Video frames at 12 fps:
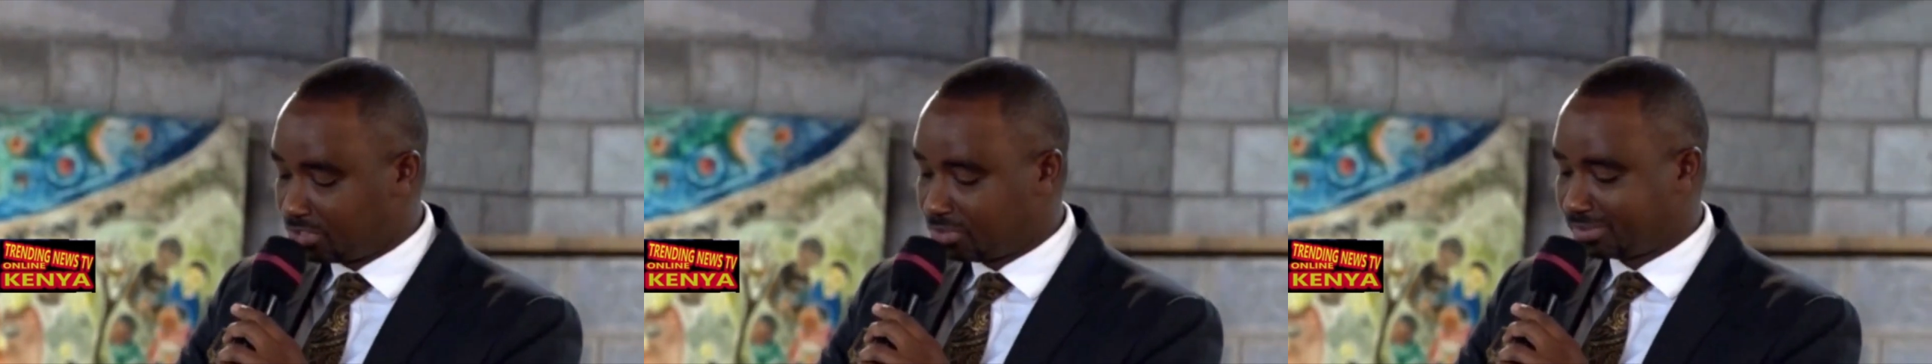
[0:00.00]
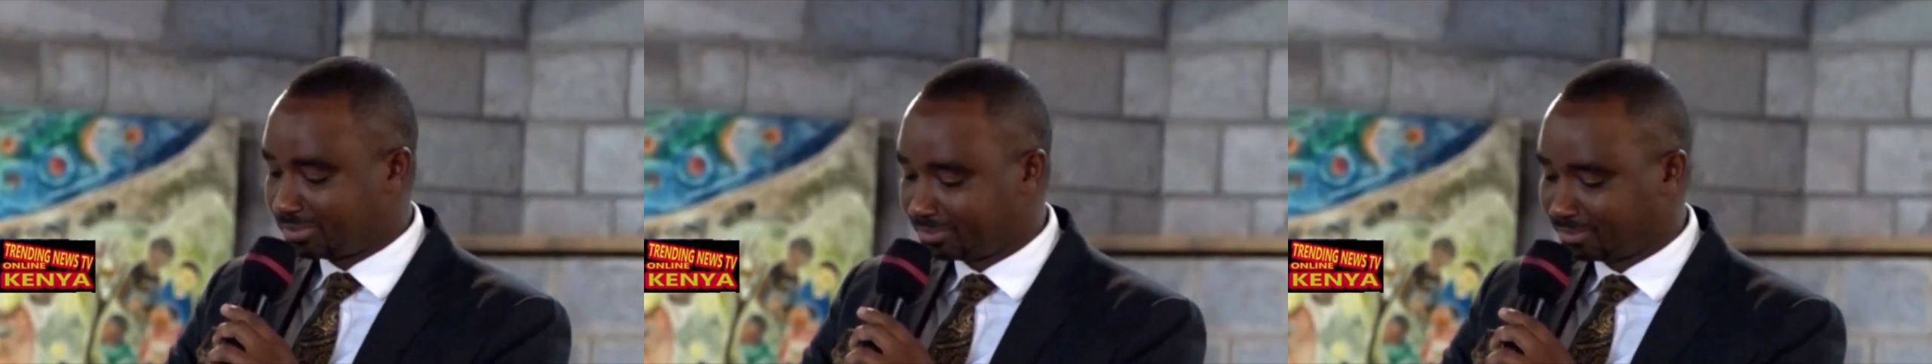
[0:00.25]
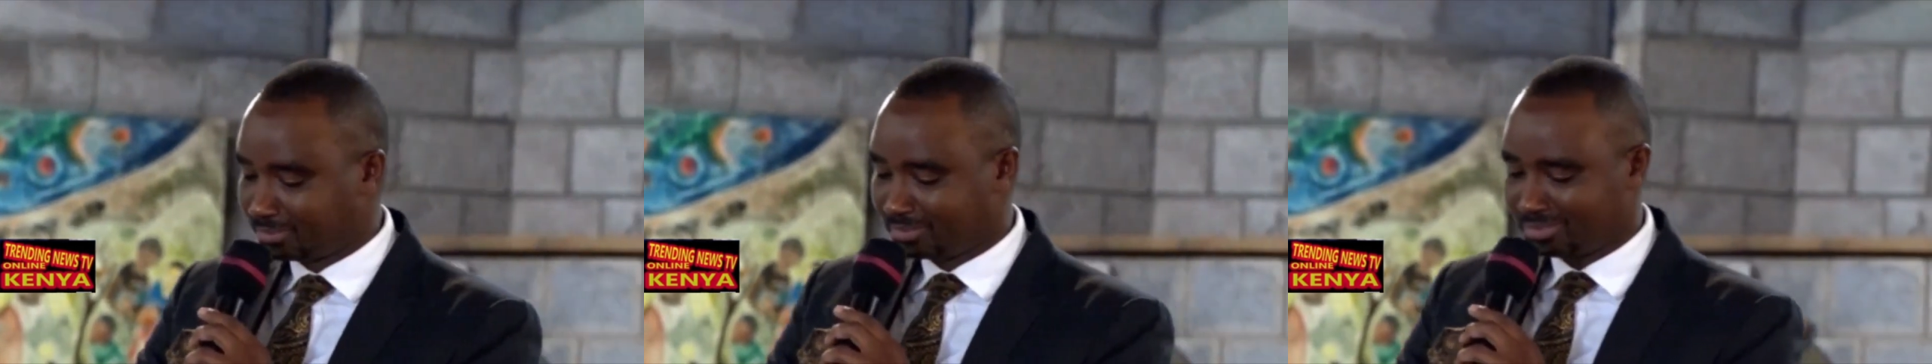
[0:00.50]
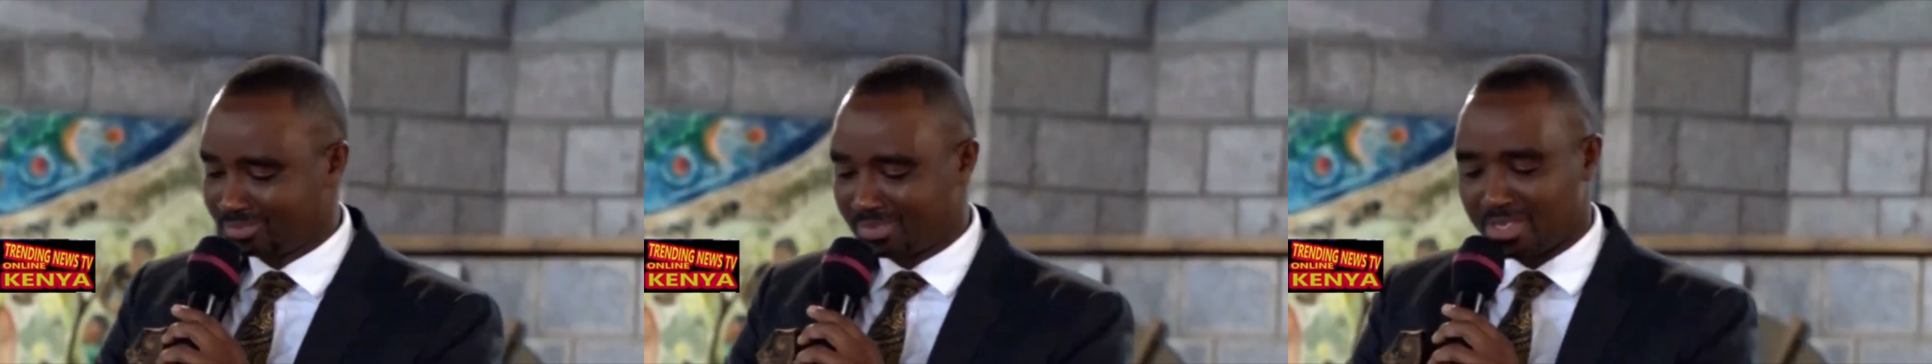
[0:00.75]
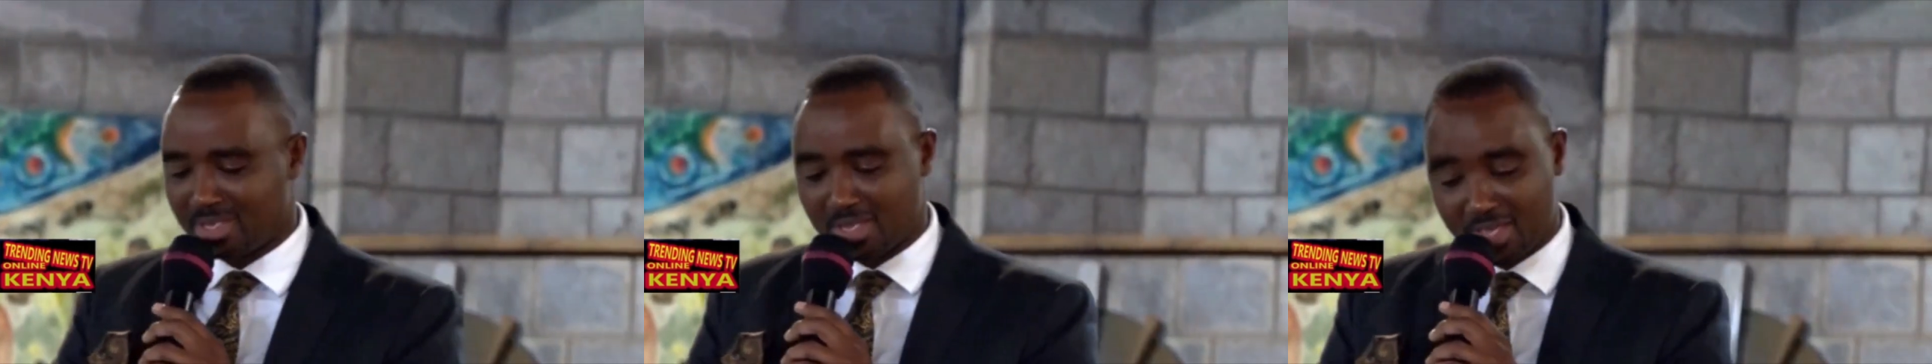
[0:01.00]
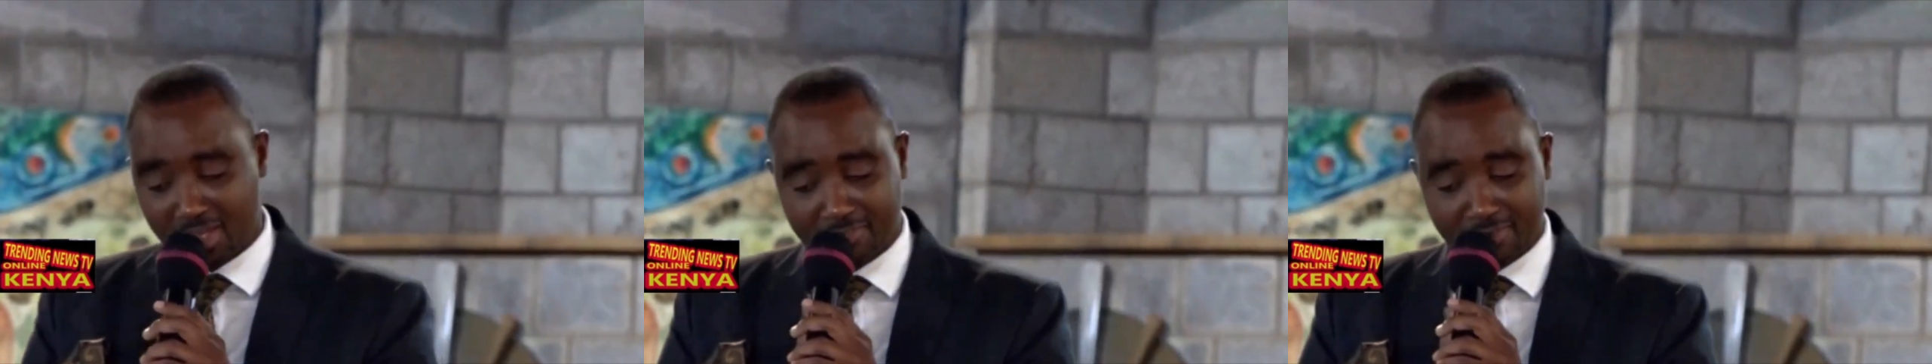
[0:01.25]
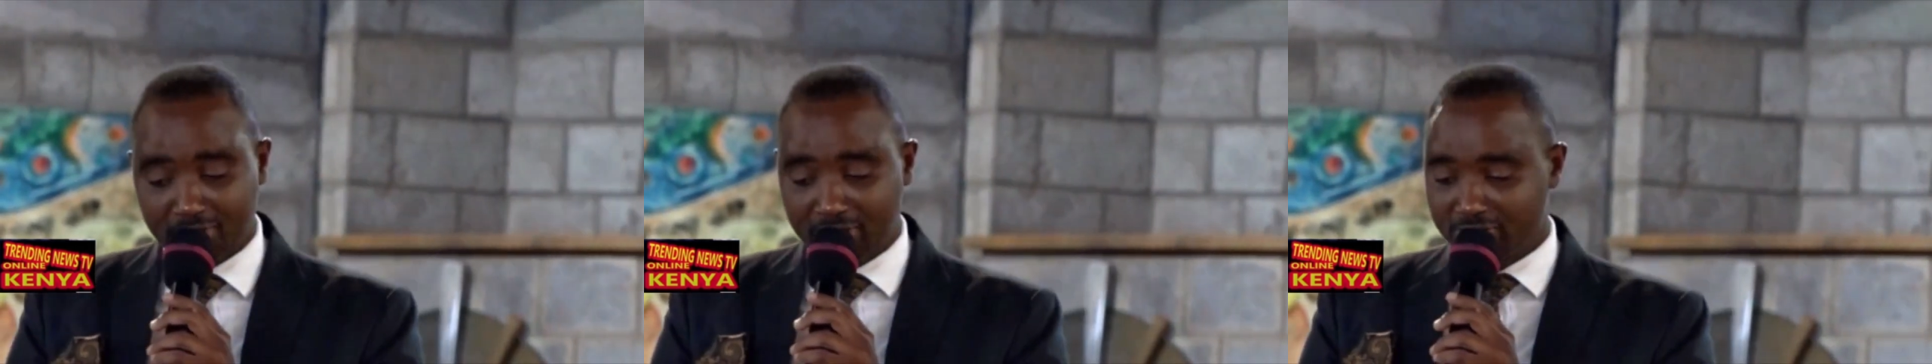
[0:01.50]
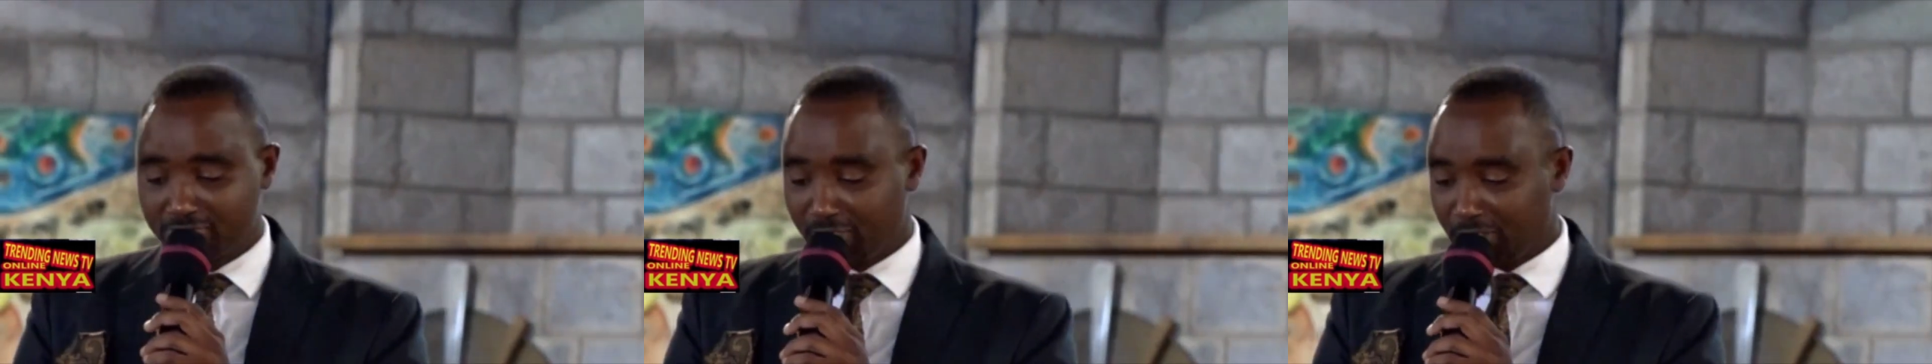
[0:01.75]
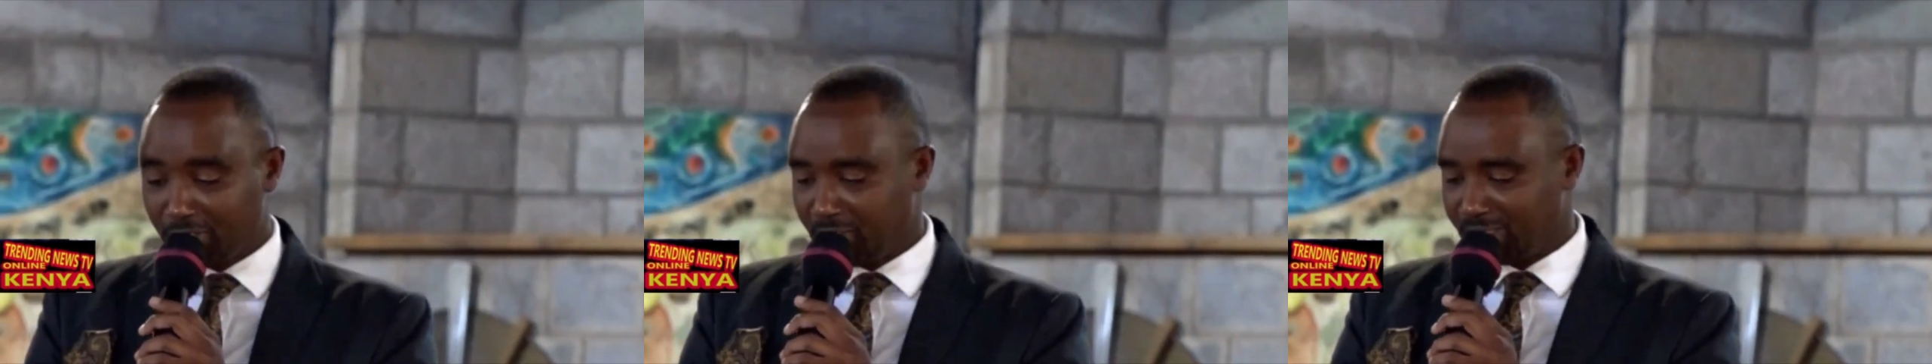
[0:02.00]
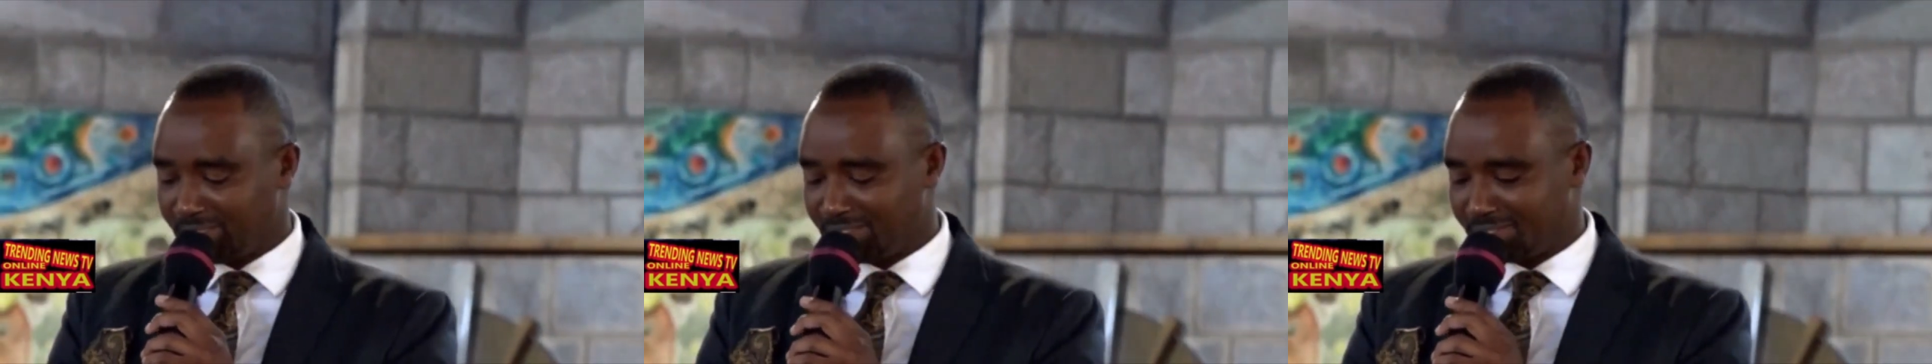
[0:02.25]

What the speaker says: do. I found this very weird,